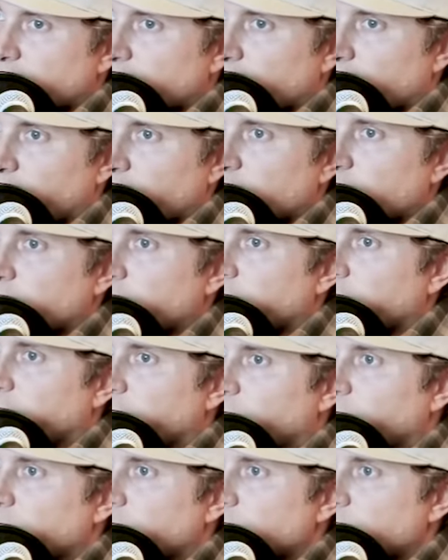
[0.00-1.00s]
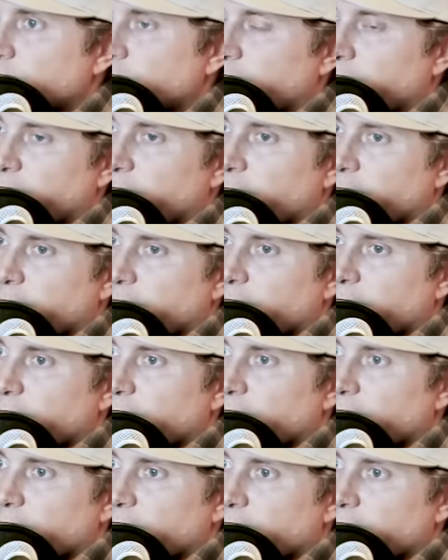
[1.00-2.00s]
in archery, yep. which
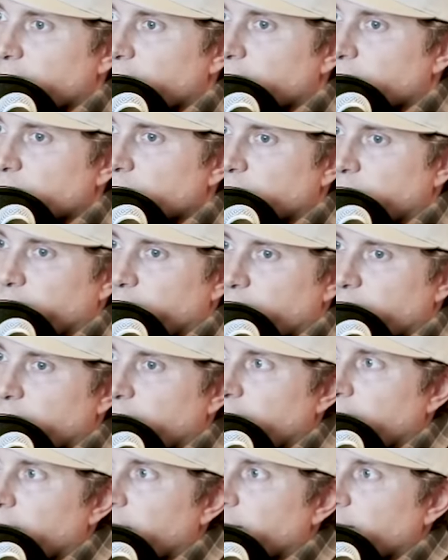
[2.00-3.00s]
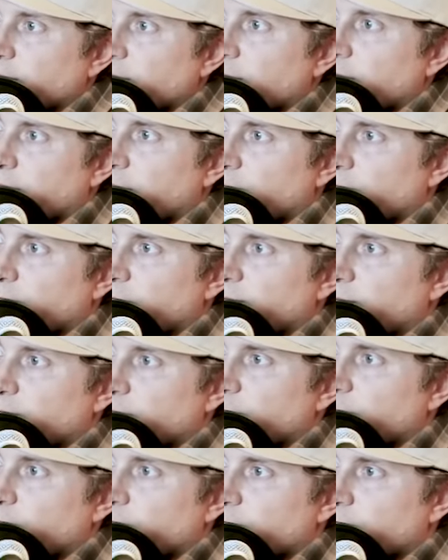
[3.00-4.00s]
uh, you know, Trevor and I obviously we
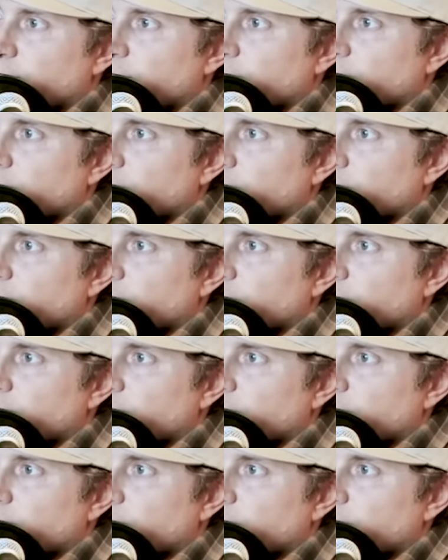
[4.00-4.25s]
we